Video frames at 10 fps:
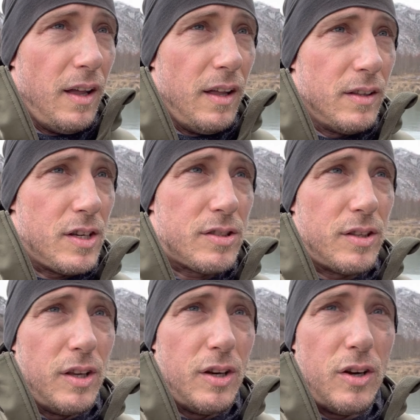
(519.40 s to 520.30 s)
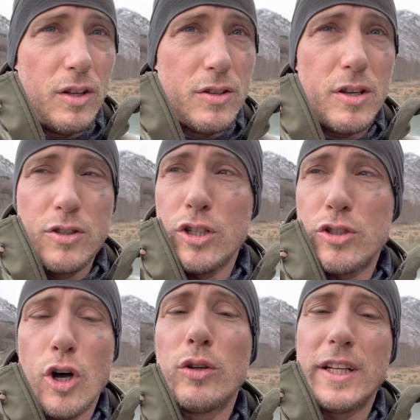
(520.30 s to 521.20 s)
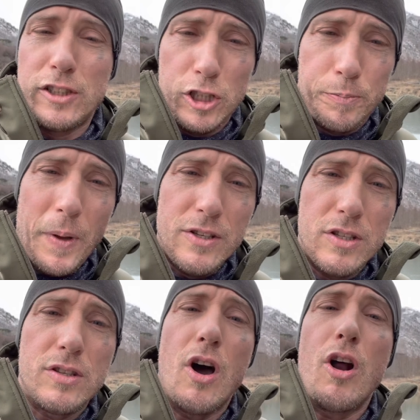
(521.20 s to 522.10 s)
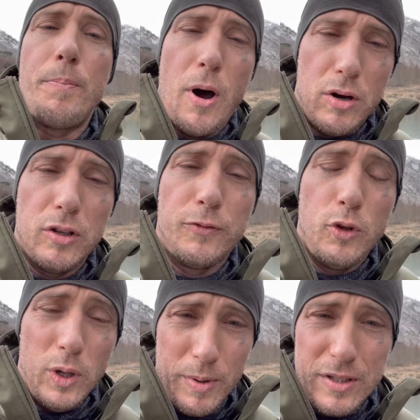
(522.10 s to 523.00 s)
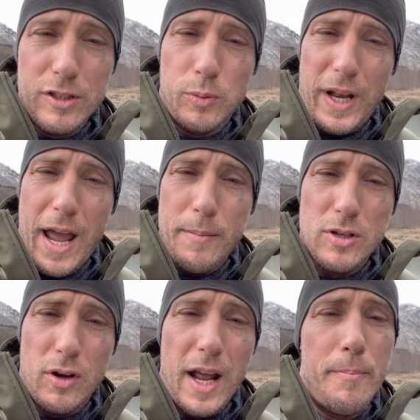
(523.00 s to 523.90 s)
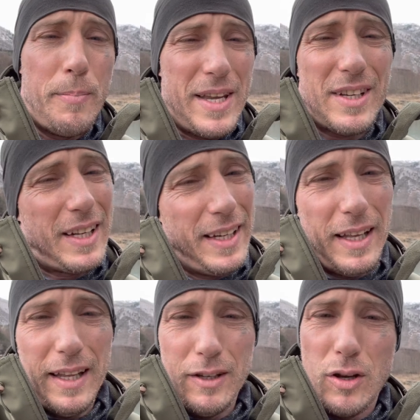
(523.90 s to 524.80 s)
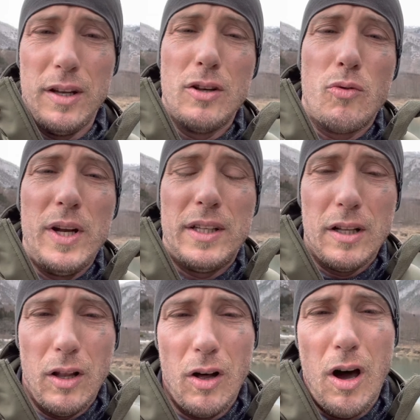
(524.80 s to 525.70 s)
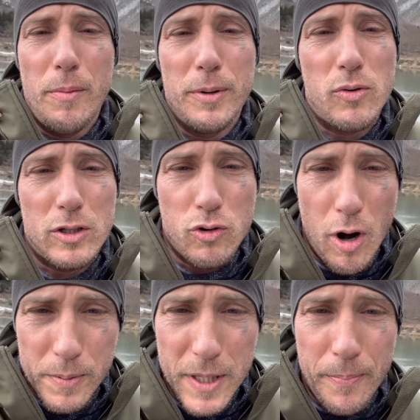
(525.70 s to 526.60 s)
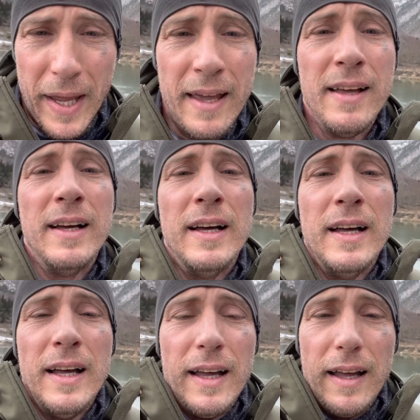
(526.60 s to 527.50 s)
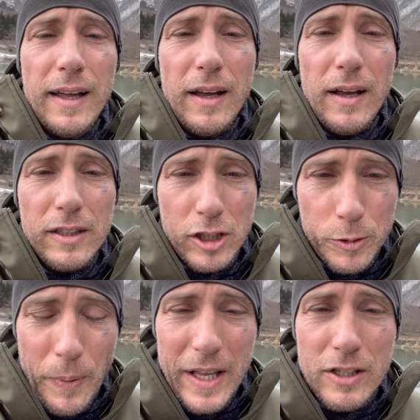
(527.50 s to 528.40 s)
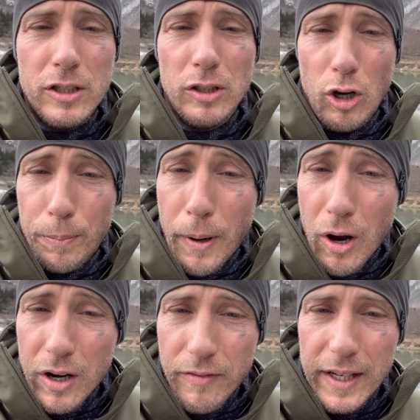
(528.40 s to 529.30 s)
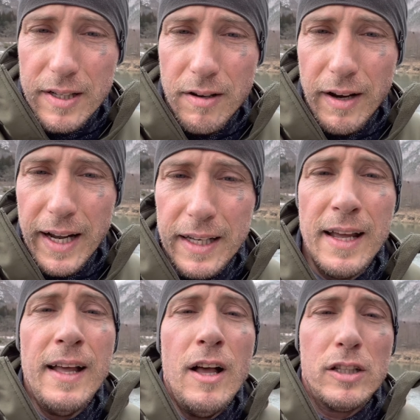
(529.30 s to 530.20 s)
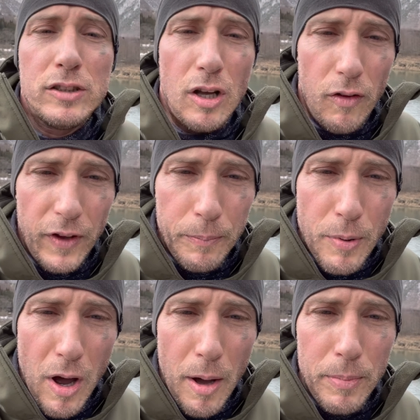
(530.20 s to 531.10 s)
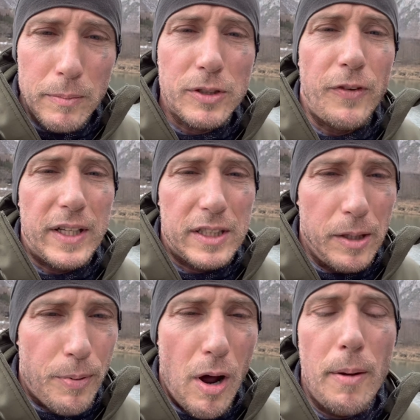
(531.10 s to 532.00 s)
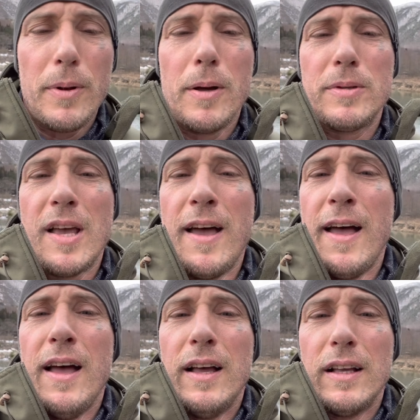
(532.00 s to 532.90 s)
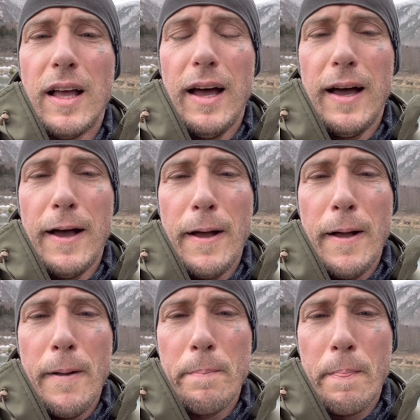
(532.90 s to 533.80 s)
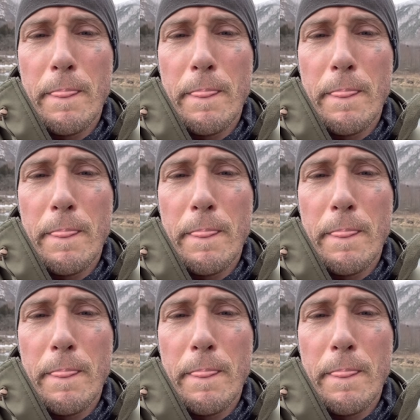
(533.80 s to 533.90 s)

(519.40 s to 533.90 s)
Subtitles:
just know that suspensions are part of doing business with Amazon, and basically in the retail arbitrage dropshipping, suspensions are part of it, right? Solving problems, fixing problems, and